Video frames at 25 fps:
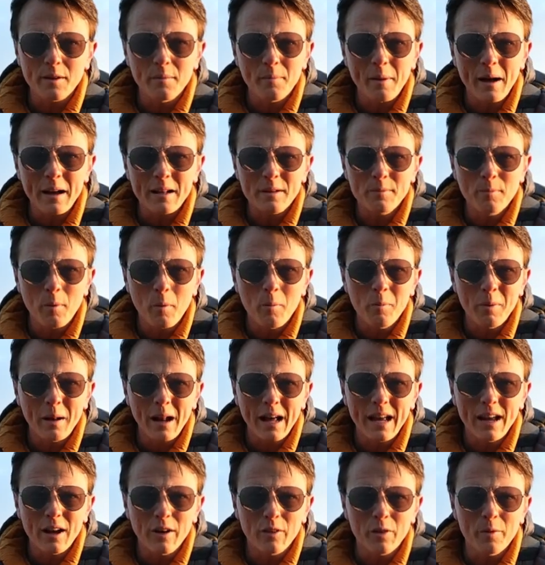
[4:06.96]
compatible
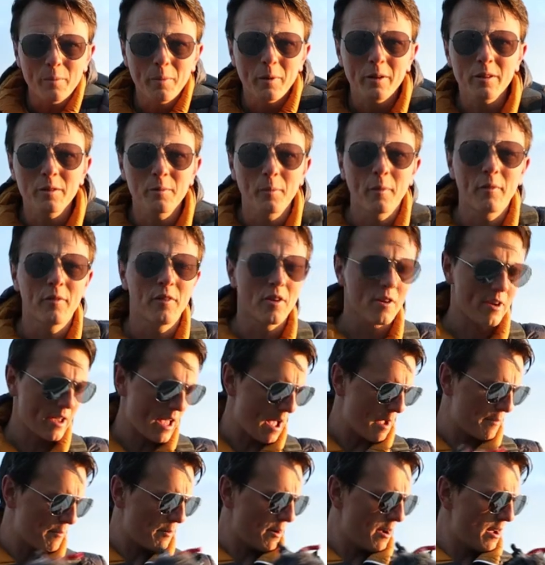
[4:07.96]
plate on the bottom of your
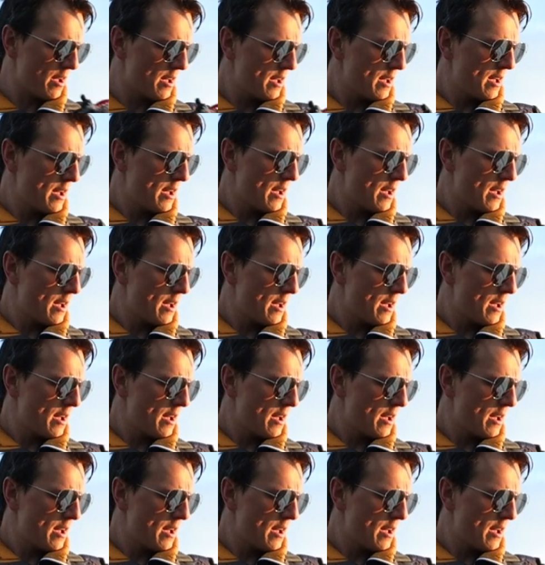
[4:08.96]
camera,